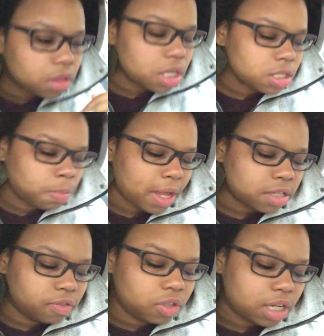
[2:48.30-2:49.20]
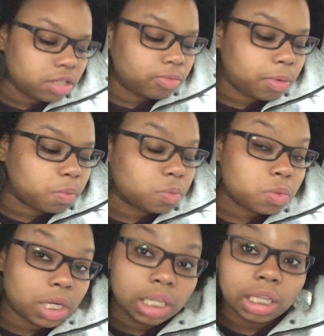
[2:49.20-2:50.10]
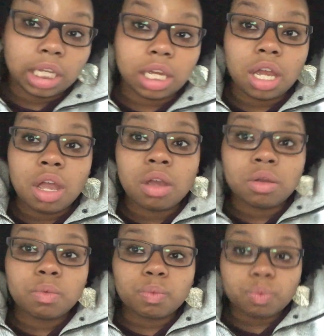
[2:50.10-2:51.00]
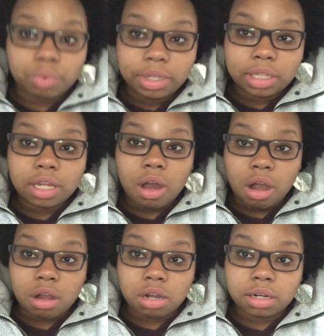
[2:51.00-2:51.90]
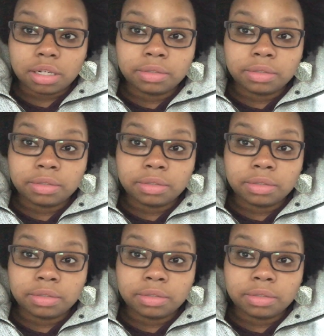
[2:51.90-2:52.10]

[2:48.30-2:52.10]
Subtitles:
These past few days have been really hard,